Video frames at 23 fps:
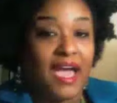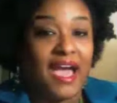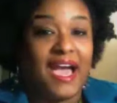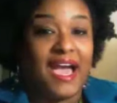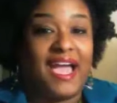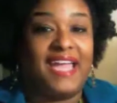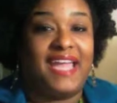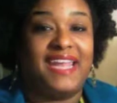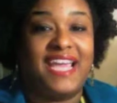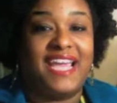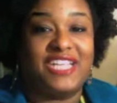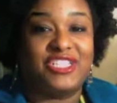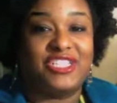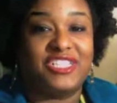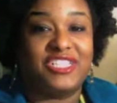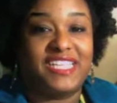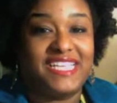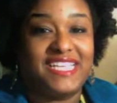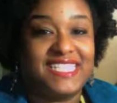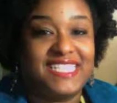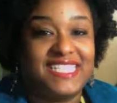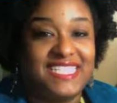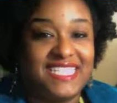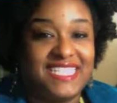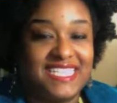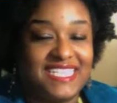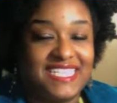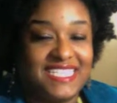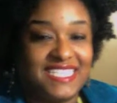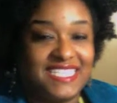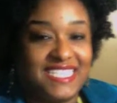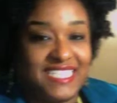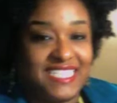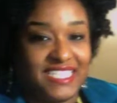Hi
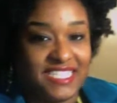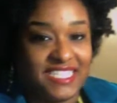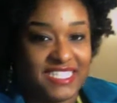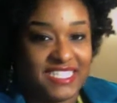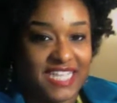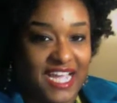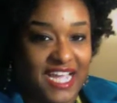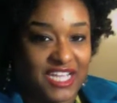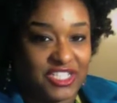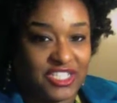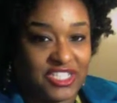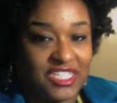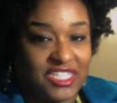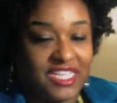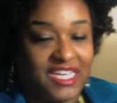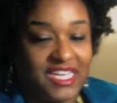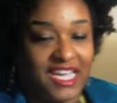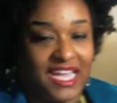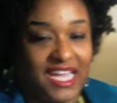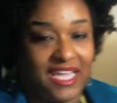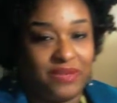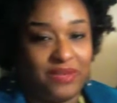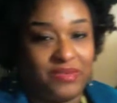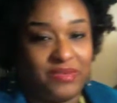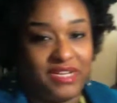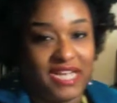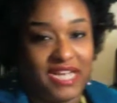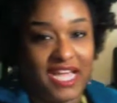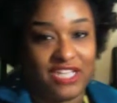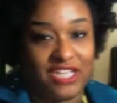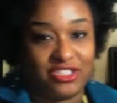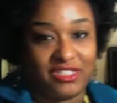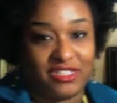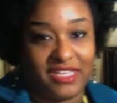Naturalistas, this is Naturally Night with
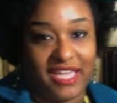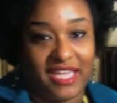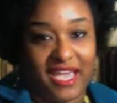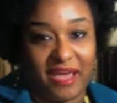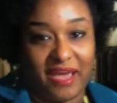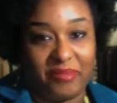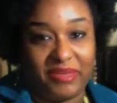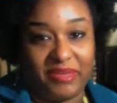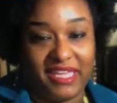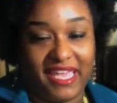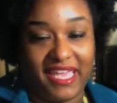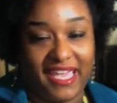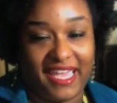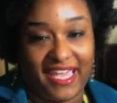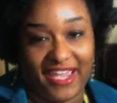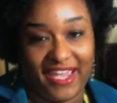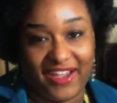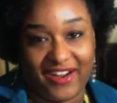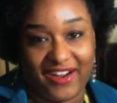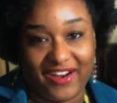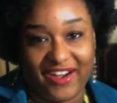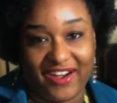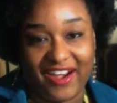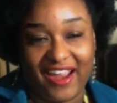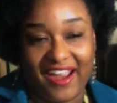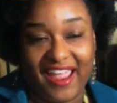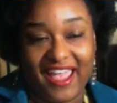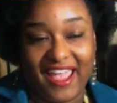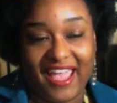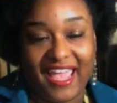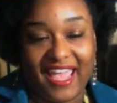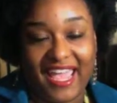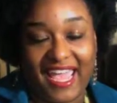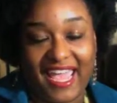Naturally Happy Hair,
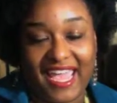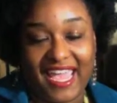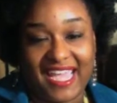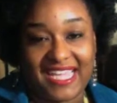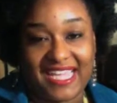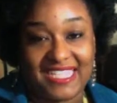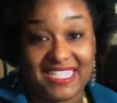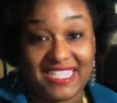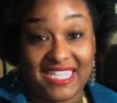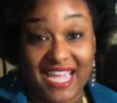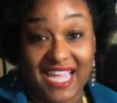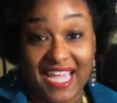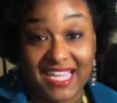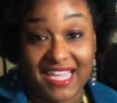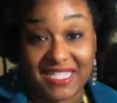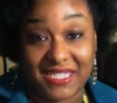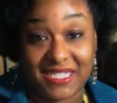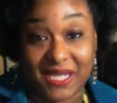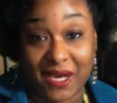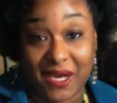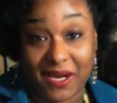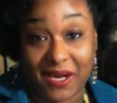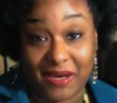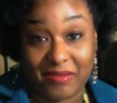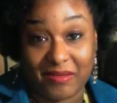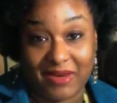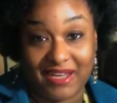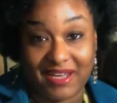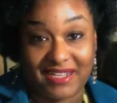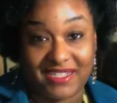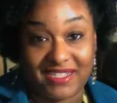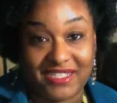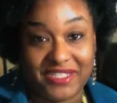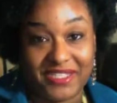and today is Talk
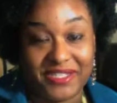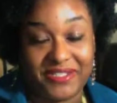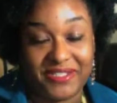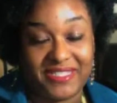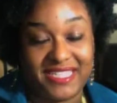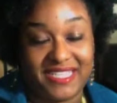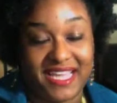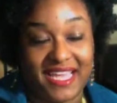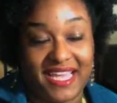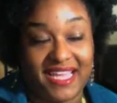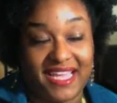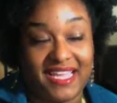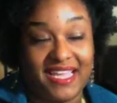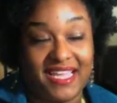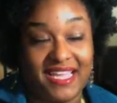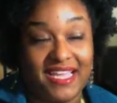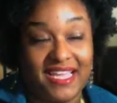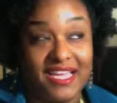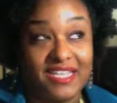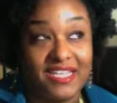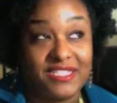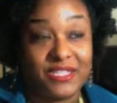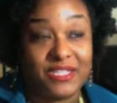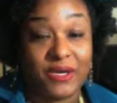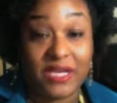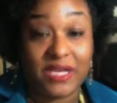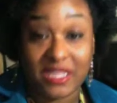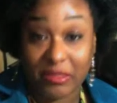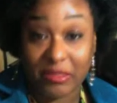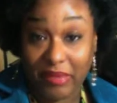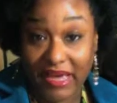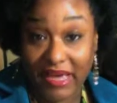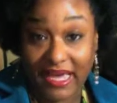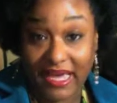About It Tuesday. So in
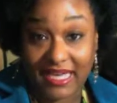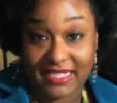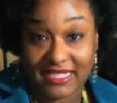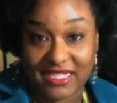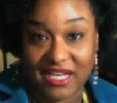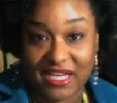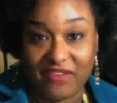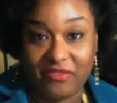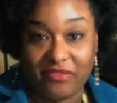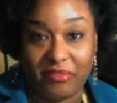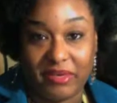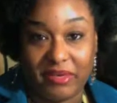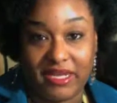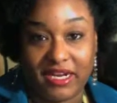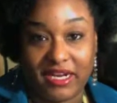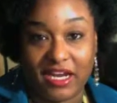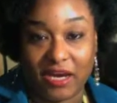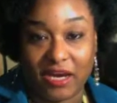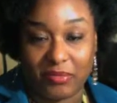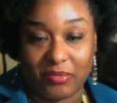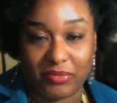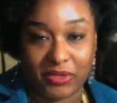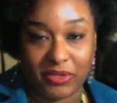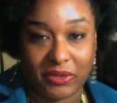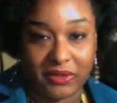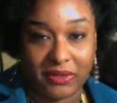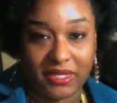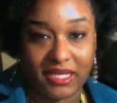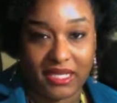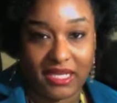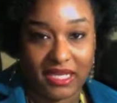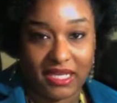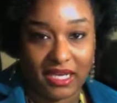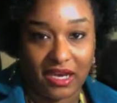the past I've been
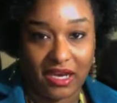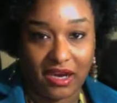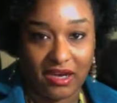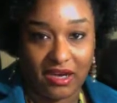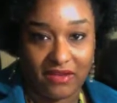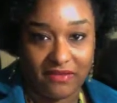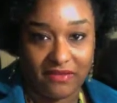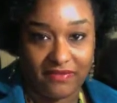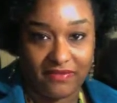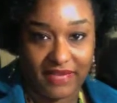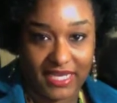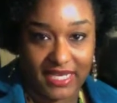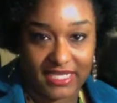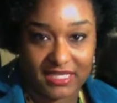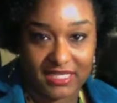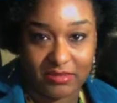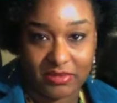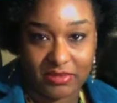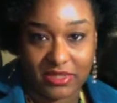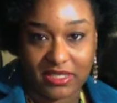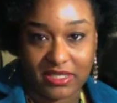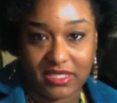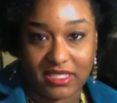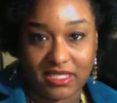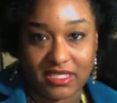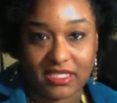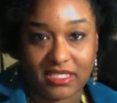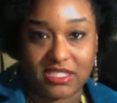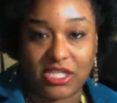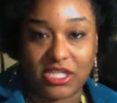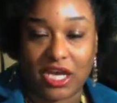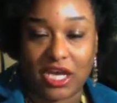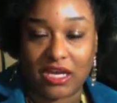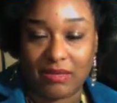uploading on
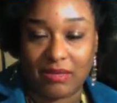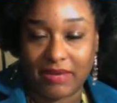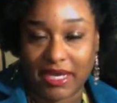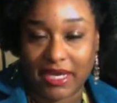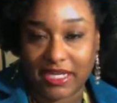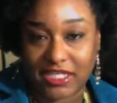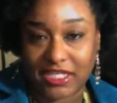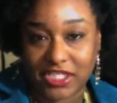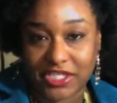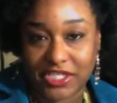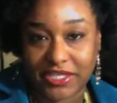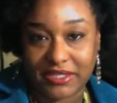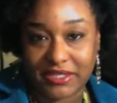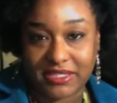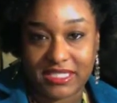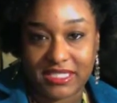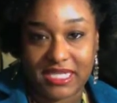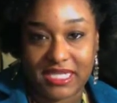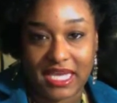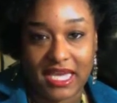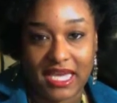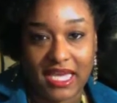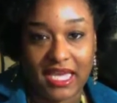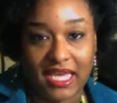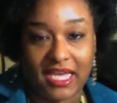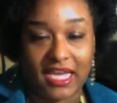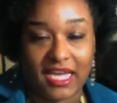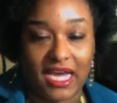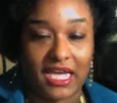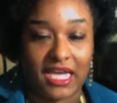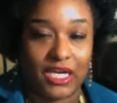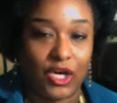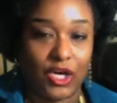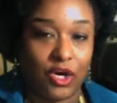Facebook, Talk About It Tuesday,
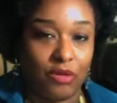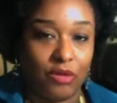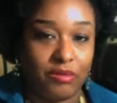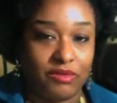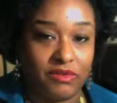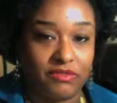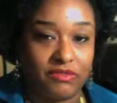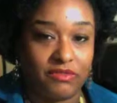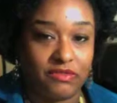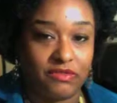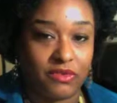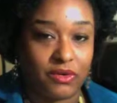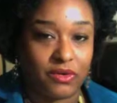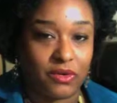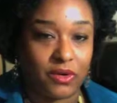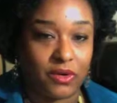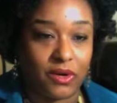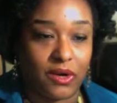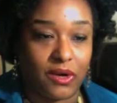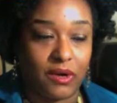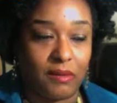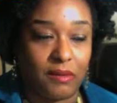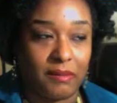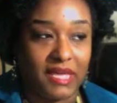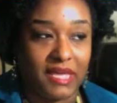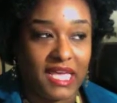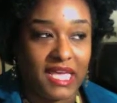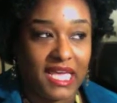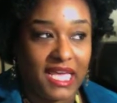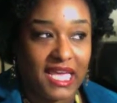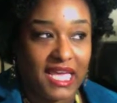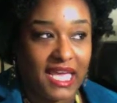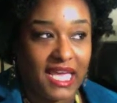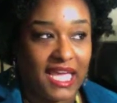kind of open forum,
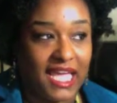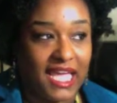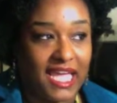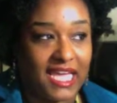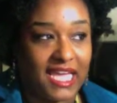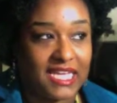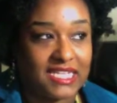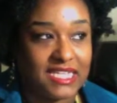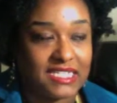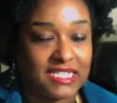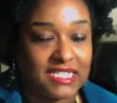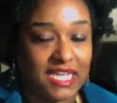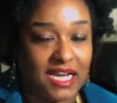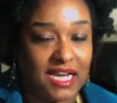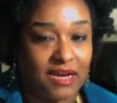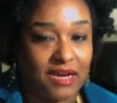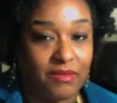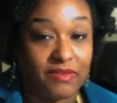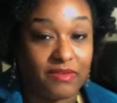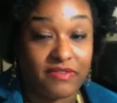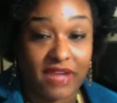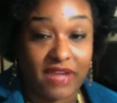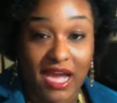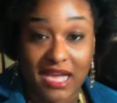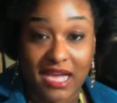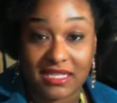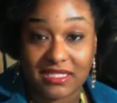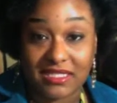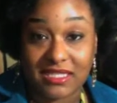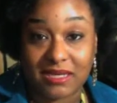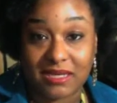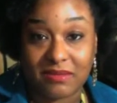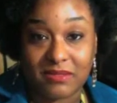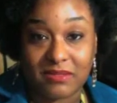and we've gotten
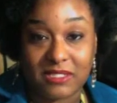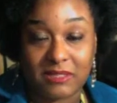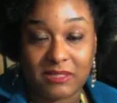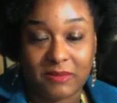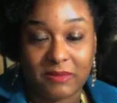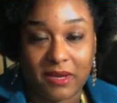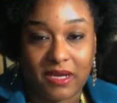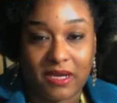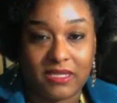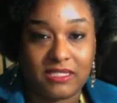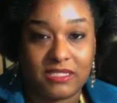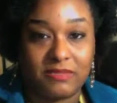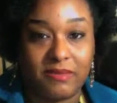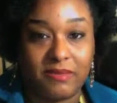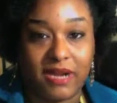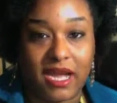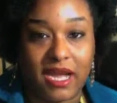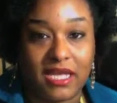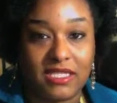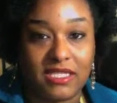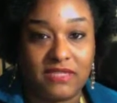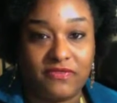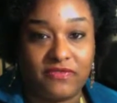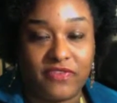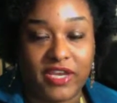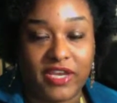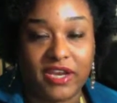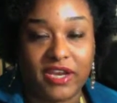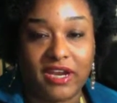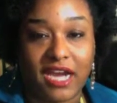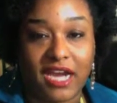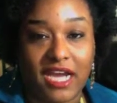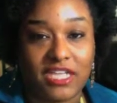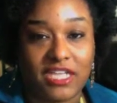some response, but I
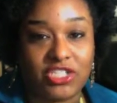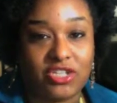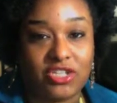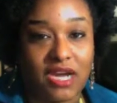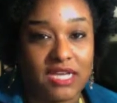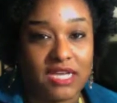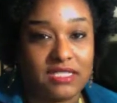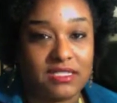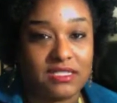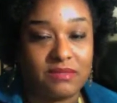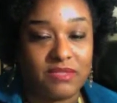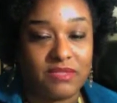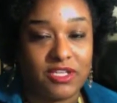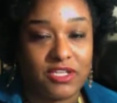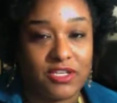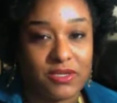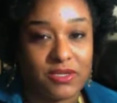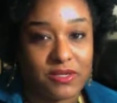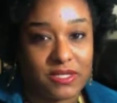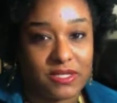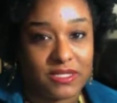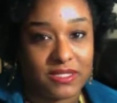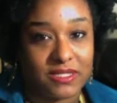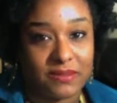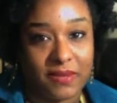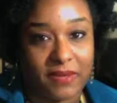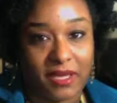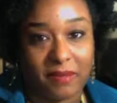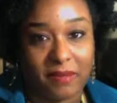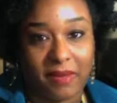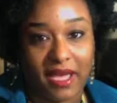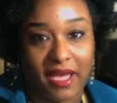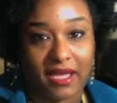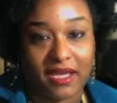figured I'd try something new this
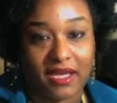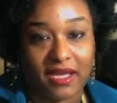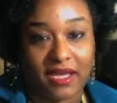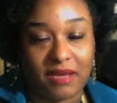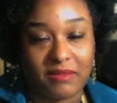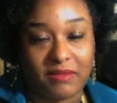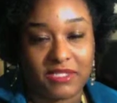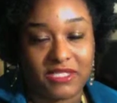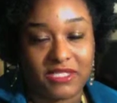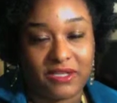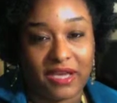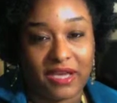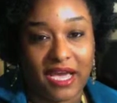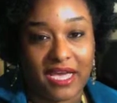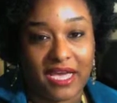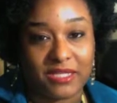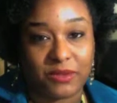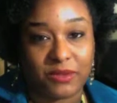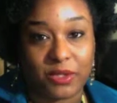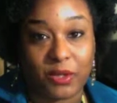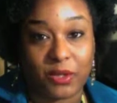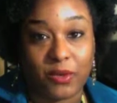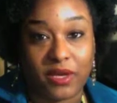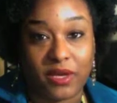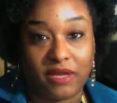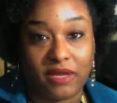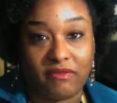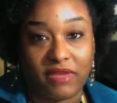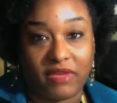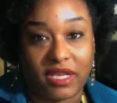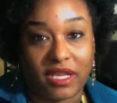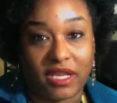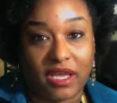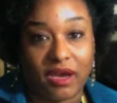week by coming to you guys with a quick
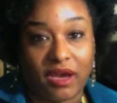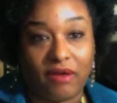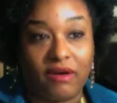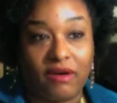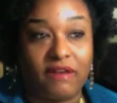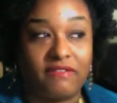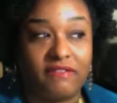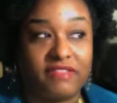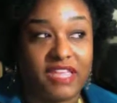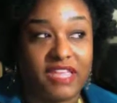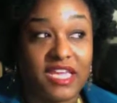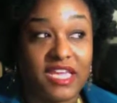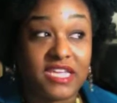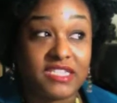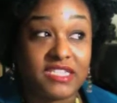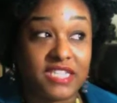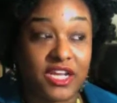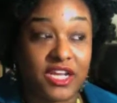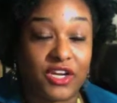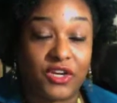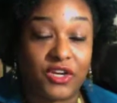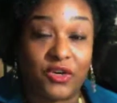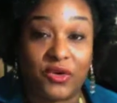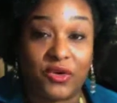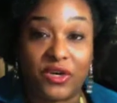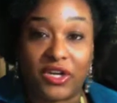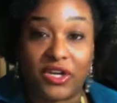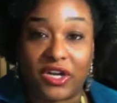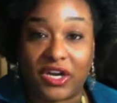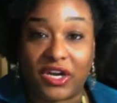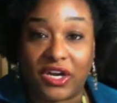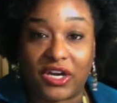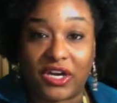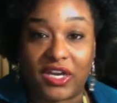video of things that are
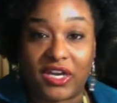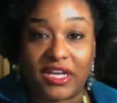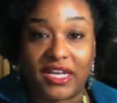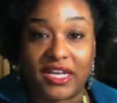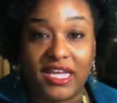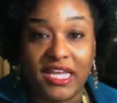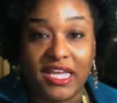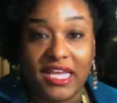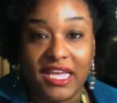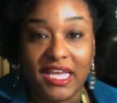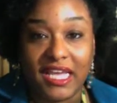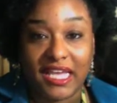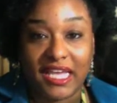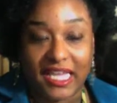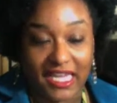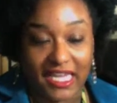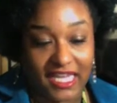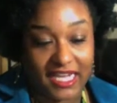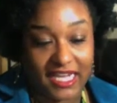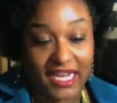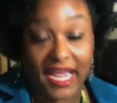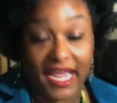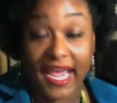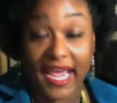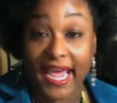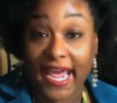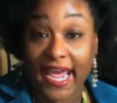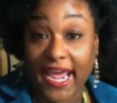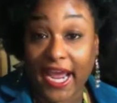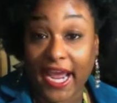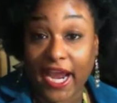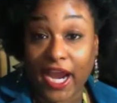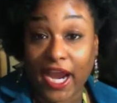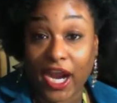going on in
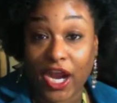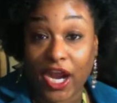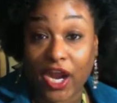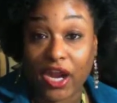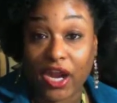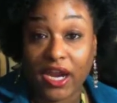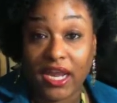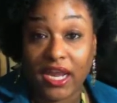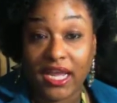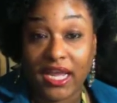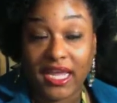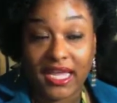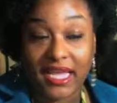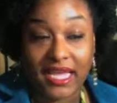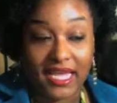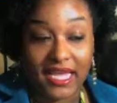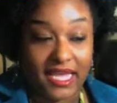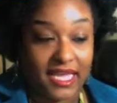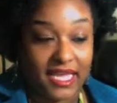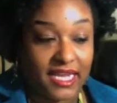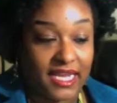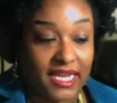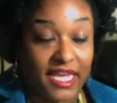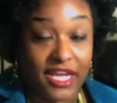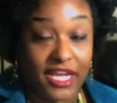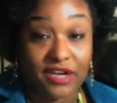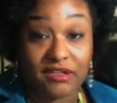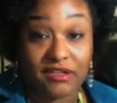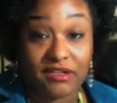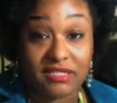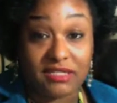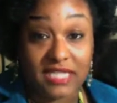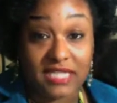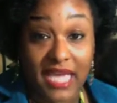hair, in
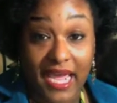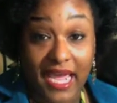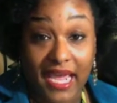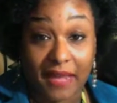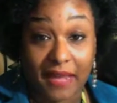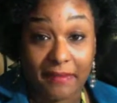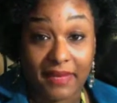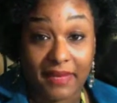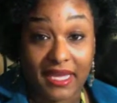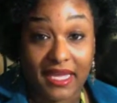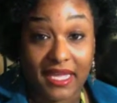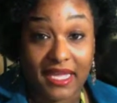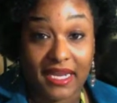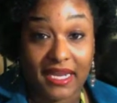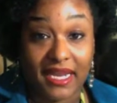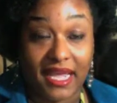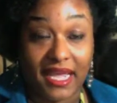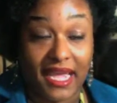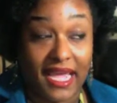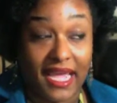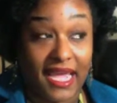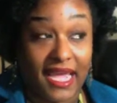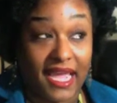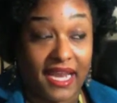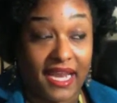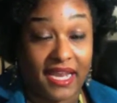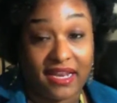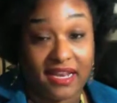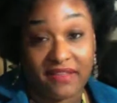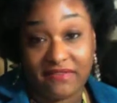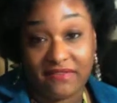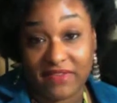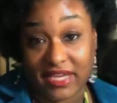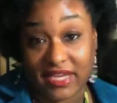entertainment, and
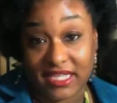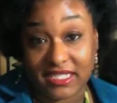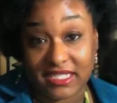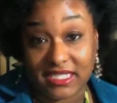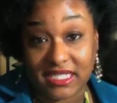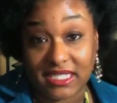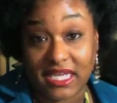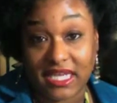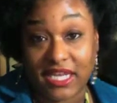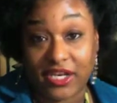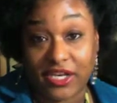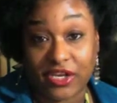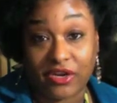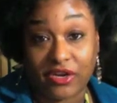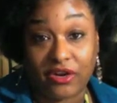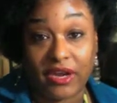in events in your